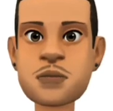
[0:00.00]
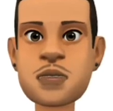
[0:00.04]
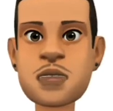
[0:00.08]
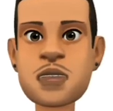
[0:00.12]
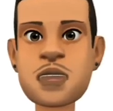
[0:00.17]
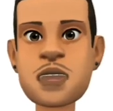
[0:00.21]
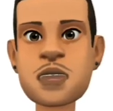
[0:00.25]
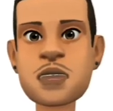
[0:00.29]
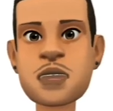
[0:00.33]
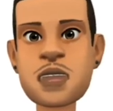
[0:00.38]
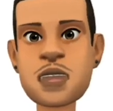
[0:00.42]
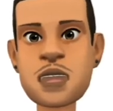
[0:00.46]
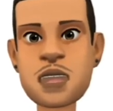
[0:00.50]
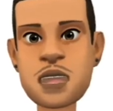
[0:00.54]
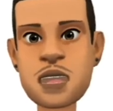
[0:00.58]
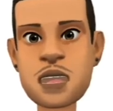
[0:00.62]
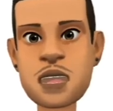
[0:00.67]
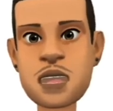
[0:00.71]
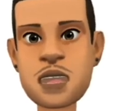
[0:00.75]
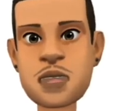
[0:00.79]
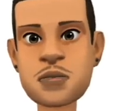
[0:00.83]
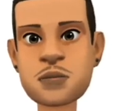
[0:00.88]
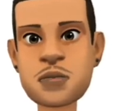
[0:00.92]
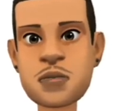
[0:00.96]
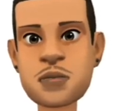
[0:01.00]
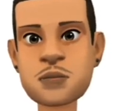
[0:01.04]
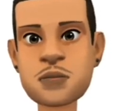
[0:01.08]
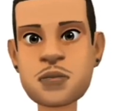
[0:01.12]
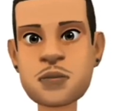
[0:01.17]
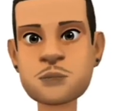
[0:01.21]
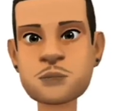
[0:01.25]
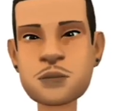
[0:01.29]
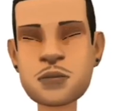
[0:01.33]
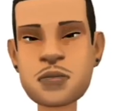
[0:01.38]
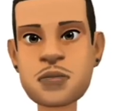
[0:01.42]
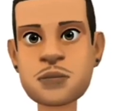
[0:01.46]
in the governing
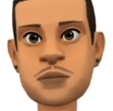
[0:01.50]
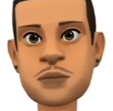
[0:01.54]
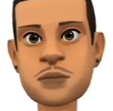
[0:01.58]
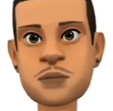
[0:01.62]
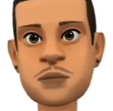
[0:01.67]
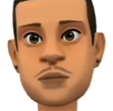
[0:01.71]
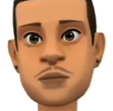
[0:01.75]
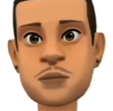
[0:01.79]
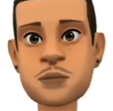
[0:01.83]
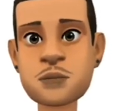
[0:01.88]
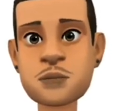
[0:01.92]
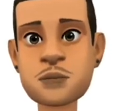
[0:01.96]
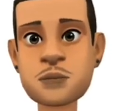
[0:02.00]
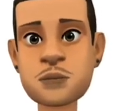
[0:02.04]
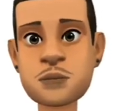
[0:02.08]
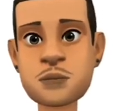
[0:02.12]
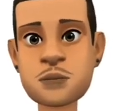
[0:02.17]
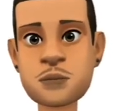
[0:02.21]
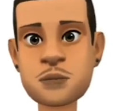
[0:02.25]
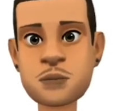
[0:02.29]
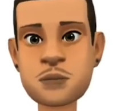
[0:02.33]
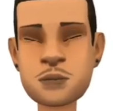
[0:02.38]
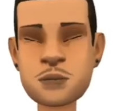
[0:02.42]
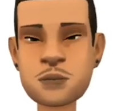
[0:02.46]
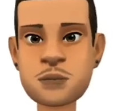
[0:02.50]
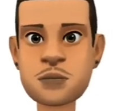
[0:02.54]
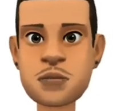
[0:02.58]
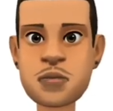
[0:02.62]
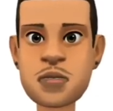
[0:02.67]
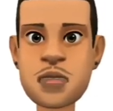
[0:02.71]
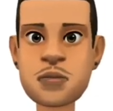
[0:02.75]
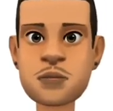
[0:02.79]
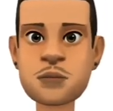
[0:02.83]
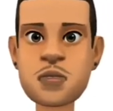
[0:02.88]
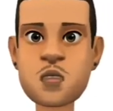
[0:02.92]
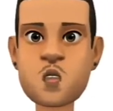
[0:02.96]
system. The
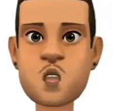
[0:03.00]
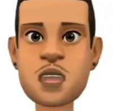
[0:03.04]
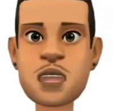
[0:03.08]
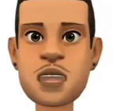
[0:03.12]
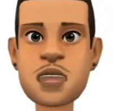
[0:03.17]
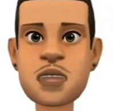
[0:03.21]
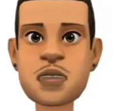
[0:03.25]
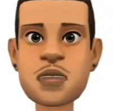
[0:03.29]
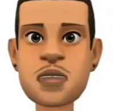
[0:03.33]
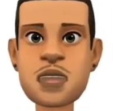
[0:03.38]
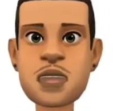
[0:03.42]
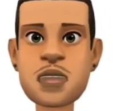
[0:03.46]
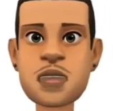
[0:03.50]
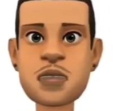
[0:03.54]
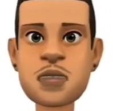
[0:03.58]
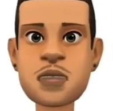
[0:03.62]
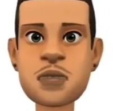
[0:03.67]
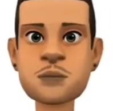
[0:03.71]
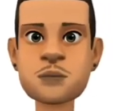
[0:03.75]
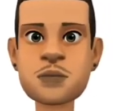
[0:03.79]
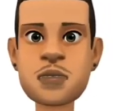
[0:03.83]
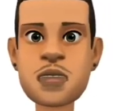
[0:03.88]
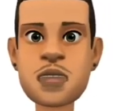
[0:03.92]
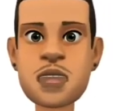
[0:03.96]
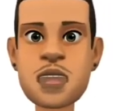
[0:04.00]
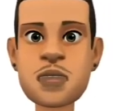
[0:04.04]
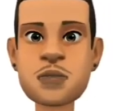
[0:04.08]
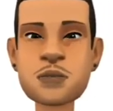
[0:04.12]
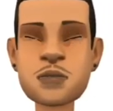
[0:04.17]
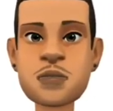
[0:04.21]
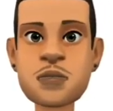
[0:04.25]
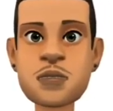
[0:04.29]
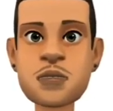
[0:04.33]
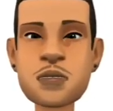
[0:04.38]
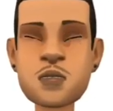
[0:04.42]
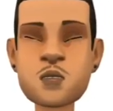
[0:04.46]
reason why there is a lack
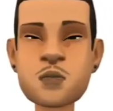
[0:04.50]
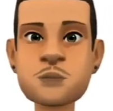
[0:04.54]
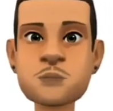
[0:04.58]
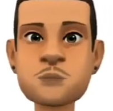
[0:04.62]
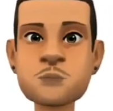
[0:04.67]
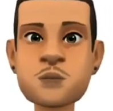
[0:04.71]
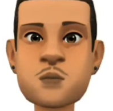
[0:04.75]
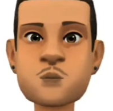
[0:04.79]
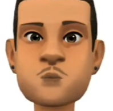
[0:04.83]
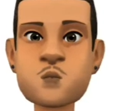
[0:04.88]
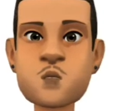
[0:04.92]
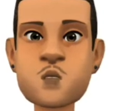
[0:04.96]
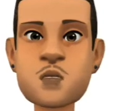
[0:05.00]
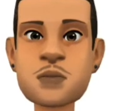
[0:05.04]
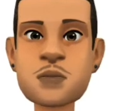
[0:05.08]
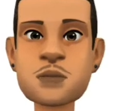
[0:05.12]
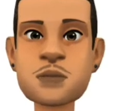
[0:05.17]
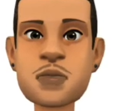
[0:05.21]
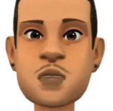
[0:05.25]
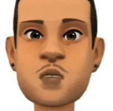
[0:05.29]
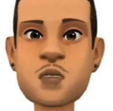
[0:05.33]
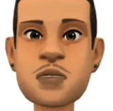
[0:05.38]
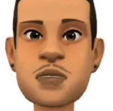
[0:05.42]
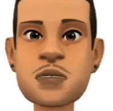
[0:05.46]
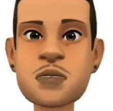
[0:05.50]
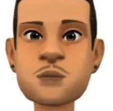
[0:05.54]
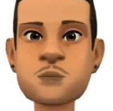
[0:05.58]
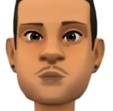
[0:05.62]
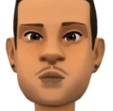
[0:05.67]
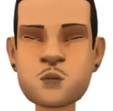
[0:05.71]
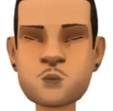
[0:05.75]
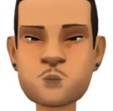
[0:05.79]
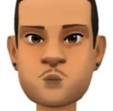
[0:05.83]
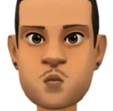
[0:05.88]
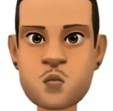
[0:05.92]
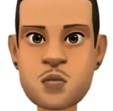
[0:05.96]
of accountability in
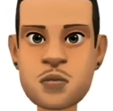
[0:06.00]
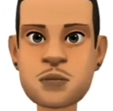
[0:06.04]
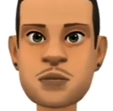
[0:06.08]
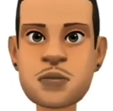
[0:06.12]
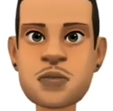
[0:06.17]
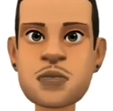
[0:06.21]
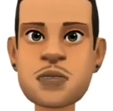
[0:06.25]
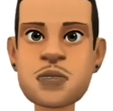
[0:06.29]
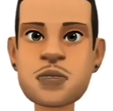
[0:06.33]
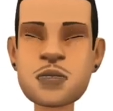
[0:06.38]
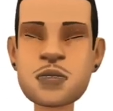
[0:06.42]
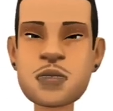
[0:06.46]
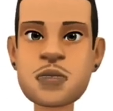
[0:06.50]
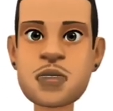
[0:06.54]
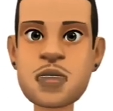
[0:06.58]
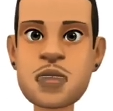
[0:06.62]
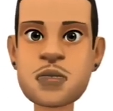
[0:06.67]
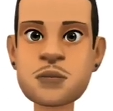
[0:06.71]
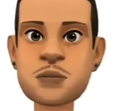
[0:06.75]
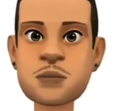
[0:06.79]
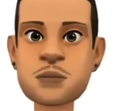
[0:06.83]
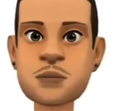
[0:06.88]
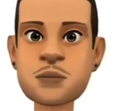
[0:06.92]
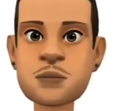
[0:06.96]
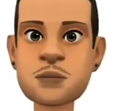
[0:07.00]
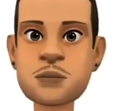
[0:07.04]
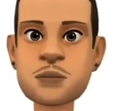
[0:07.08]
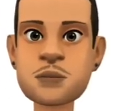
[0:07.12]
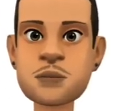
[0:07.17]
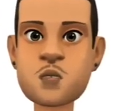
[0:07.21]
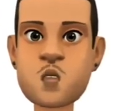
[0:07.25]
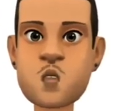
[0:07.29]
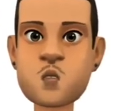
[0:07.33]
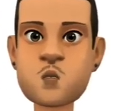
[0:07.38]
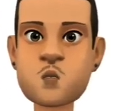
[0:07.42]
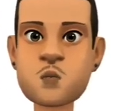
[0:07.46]
government is because
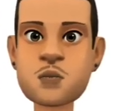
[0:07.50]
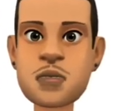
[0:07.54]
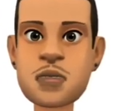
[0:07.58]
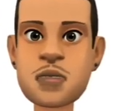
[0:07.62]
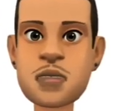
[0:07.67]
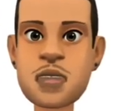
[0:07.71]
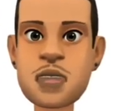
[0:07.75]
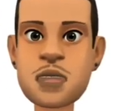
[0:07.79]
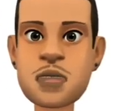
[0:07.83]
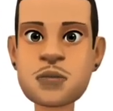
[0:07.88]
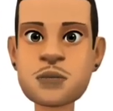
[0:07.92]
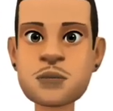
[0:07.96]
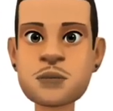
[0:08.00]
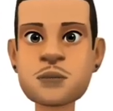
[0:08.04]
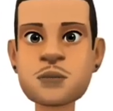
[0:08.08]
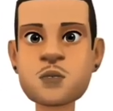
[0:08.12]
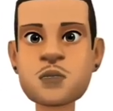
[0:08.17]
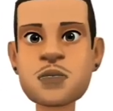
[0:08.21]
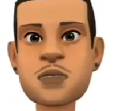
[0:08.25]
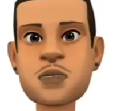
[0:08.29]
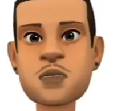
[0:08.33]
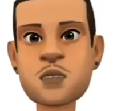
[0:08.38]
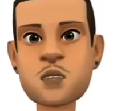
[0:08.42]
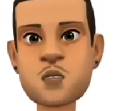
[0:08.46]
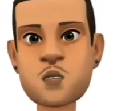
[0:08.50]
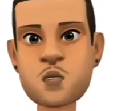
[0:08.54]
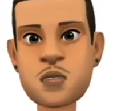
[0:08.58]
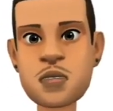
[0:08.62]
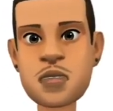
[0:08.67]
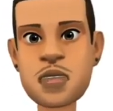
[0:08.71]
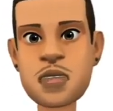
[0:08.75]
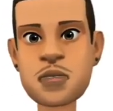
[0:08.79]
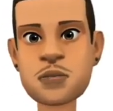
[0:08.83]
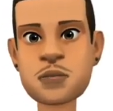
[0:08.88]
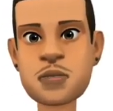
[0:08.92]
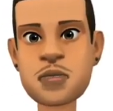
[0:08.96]
our current political
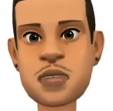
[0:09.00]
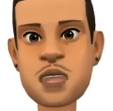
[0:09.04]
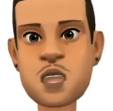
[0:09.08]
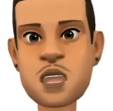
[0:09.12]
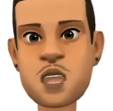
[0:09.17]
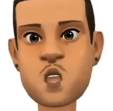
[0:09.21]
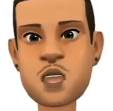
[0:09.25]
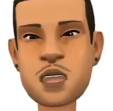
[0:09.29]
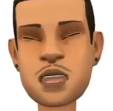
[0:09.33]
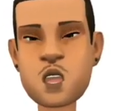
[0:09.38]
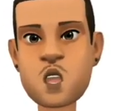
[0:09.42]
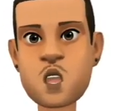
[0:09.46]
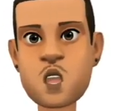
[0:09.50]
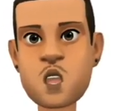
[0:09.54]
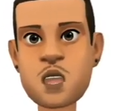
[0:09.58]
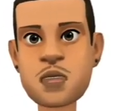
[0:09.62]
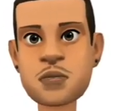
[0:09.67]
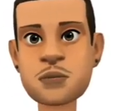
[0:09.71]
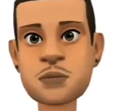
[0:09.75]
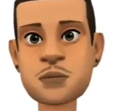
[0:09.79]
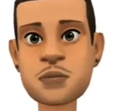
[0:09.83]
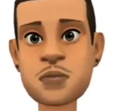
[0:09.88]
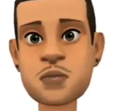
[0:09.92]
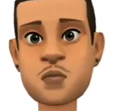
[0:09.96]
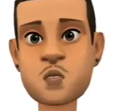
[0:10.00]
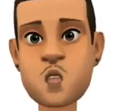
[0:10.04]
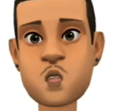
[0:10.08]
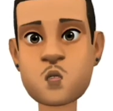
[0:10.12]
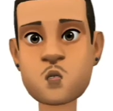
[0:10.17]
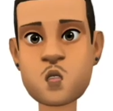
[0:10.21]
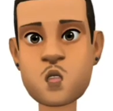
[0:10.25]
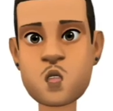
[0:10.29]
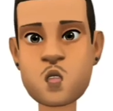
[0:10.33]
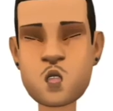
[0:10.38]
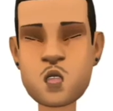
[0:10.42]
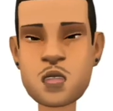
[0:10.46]
system allows for the
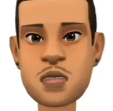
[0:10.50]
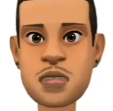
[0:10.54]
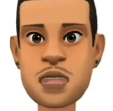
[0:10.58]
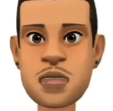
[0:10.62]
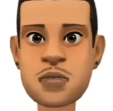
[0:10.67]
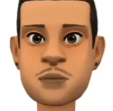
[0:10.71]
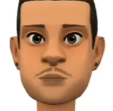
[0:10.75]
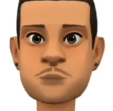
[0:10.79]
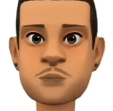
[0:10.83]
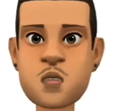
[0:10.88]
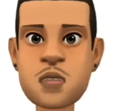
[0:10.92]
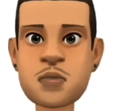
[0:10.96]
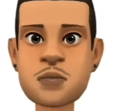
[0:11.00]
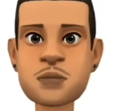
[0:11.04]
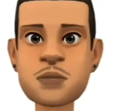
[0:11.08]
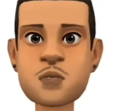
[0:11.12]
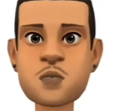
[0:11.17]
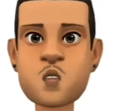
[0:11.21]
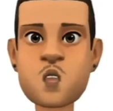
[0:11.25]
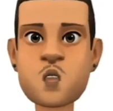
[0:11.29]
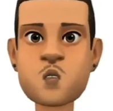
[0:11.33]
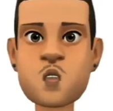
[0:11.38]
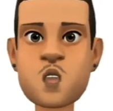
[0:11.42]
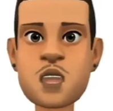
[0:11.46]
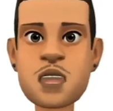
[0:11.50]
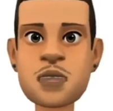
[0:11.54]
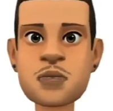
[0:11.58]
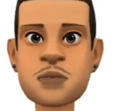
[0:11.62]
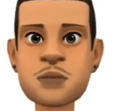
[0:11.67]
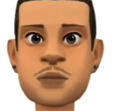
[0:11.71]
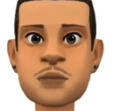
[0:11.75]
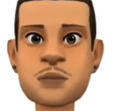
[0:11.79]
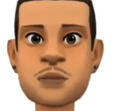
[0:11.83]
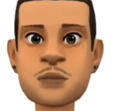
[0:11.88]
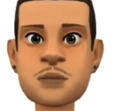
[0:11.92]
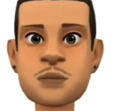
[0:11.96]
concentration of power
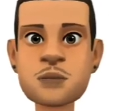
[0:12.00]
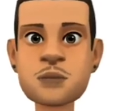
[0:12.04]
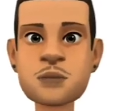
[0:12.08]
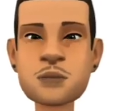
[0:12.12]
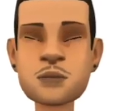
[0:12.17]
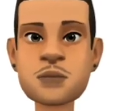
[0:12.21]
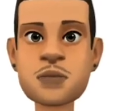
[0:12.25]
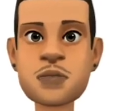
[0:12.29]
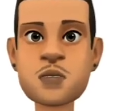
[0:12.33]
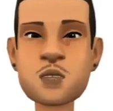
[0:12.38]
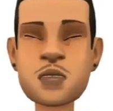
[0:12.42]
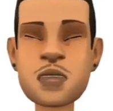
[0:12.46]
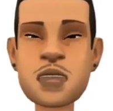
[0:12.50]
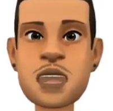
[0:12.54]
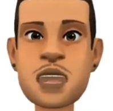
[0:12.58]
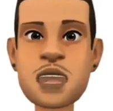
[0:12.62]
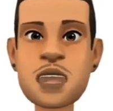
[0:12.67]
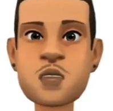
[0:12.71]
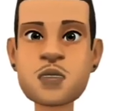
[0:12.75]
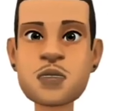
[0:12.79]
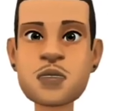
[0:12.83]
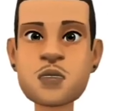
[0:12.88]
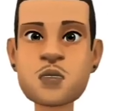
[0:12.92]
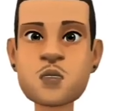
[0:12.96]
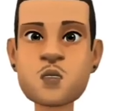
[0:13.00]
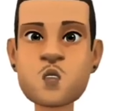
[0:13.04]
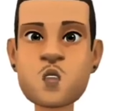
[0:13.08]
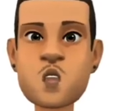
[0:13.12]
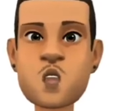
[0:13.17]
in one political